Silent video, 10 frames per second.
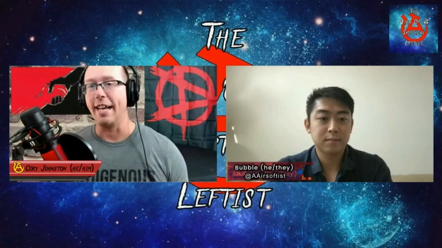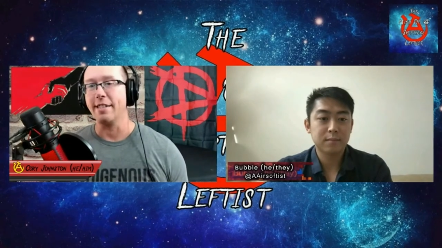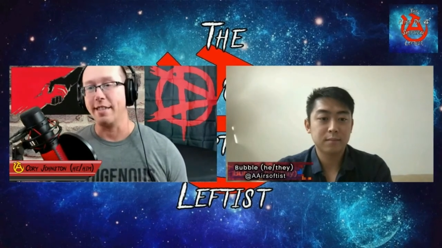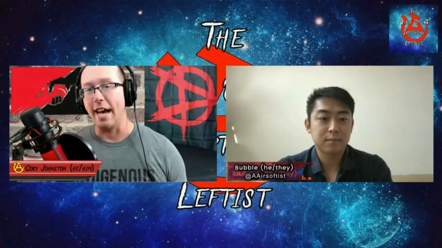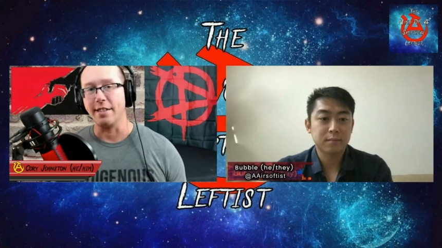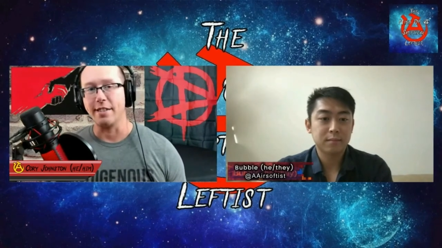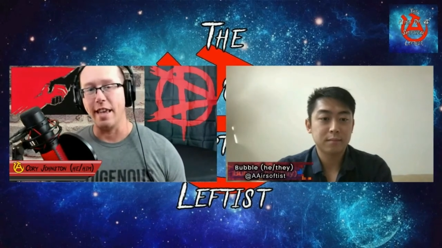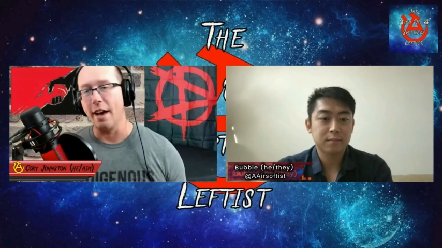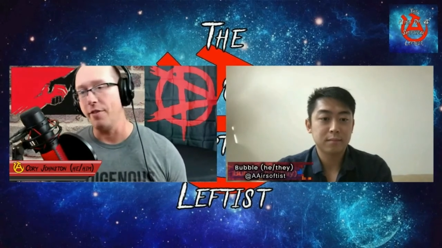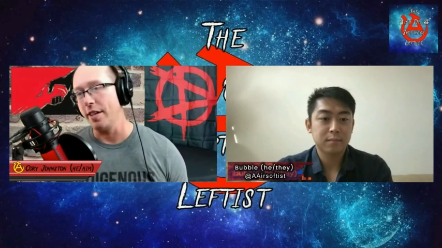Speaker 1: I guess
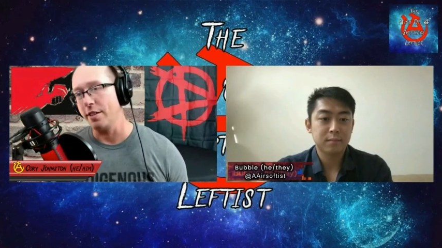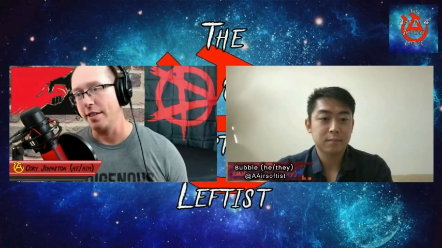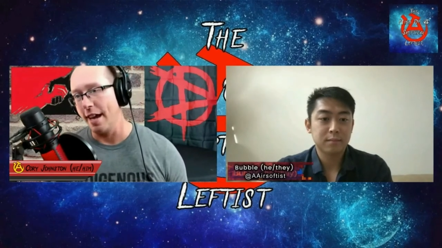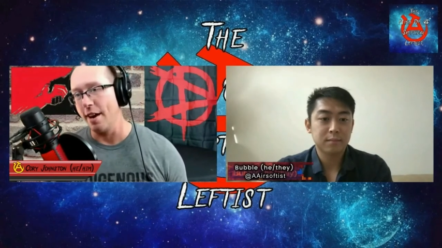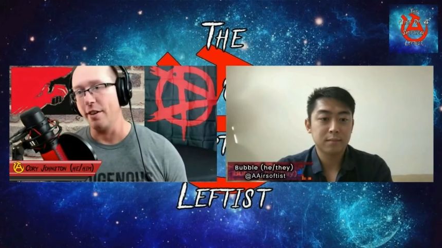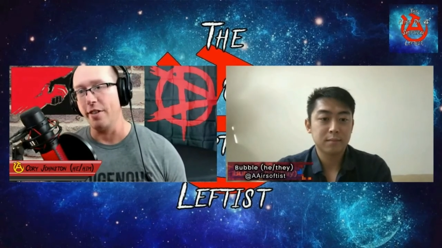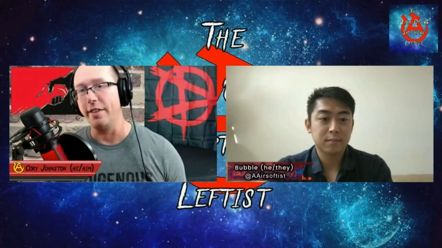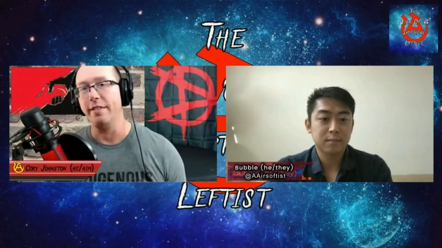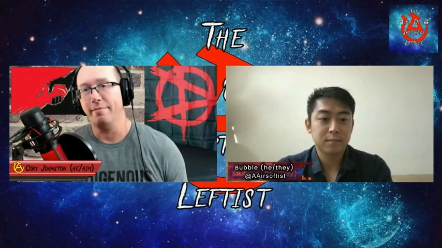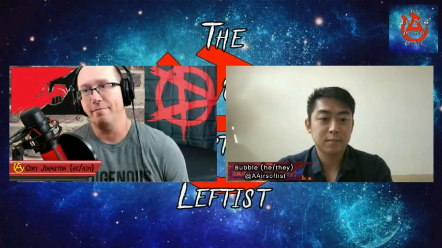that's the evidence
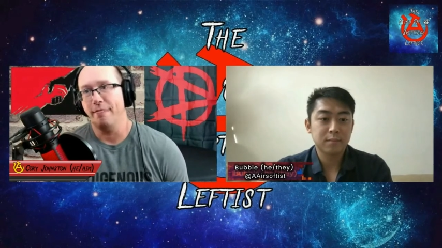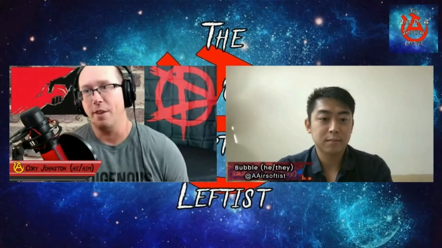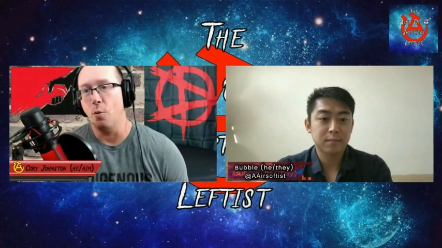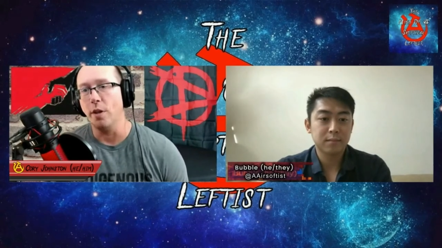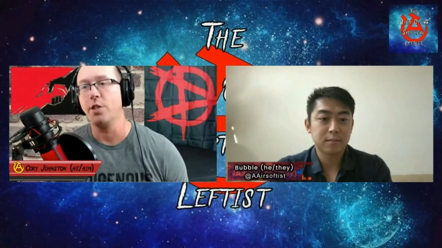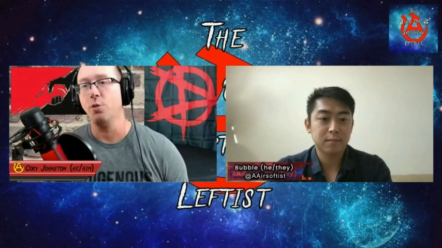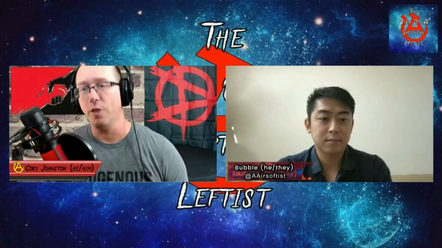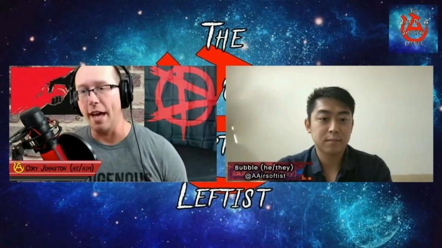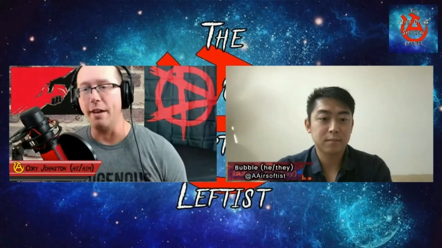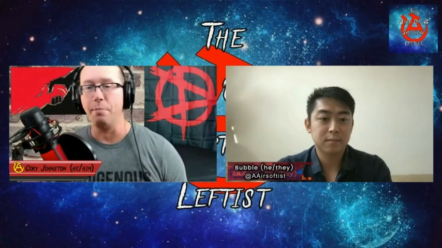there that
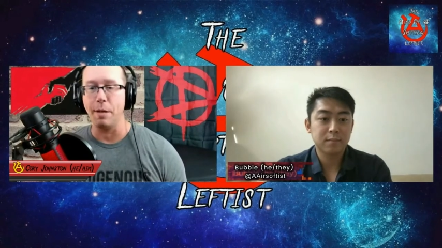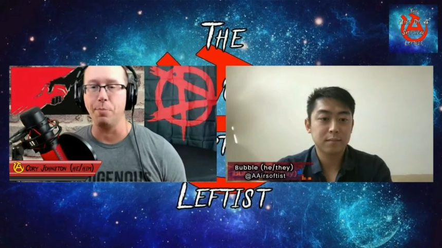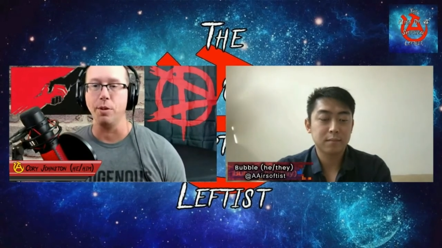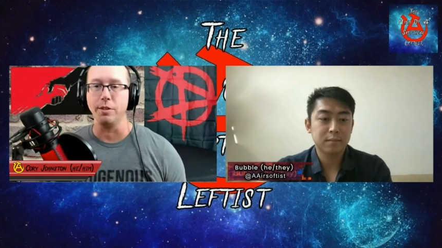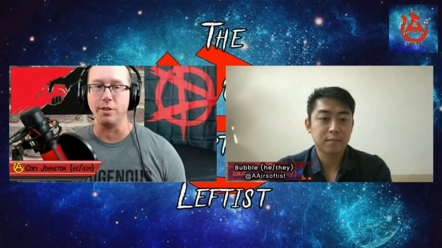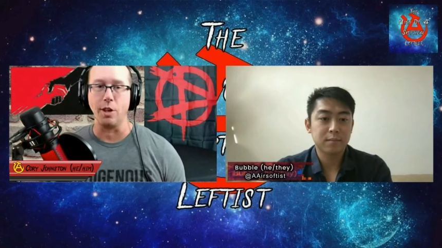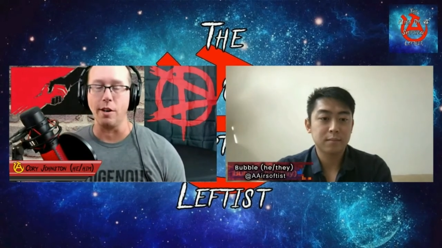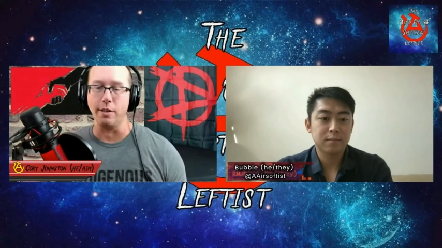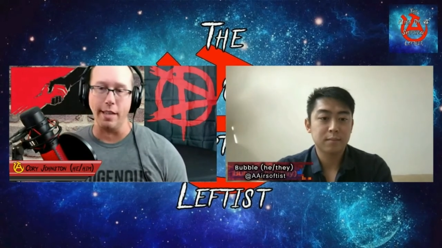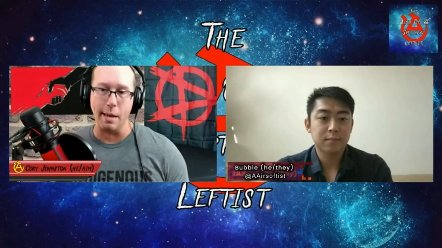once you let people
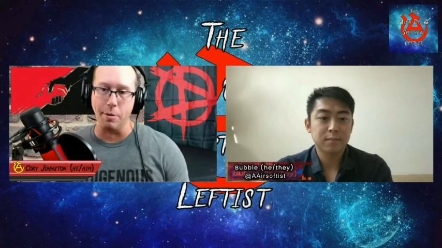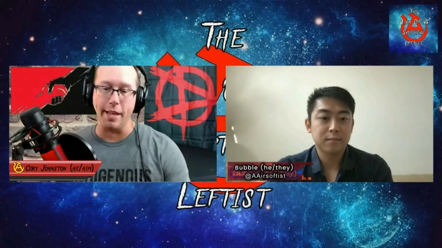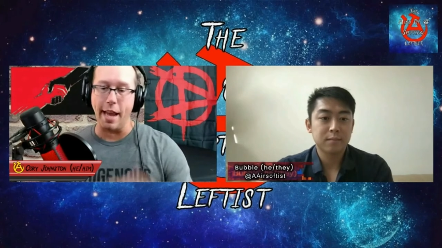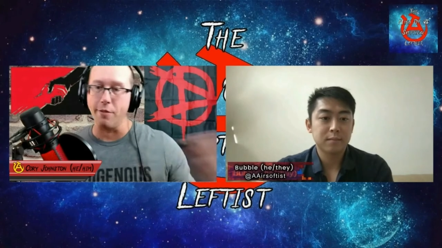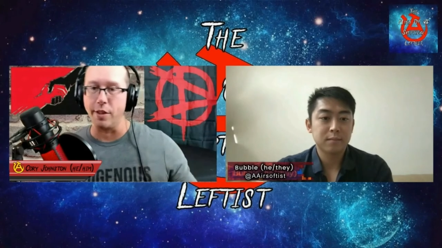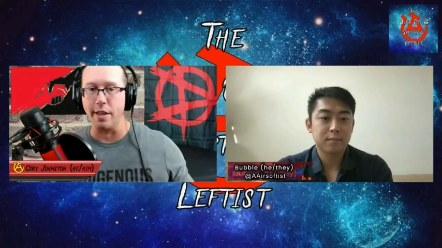start labeling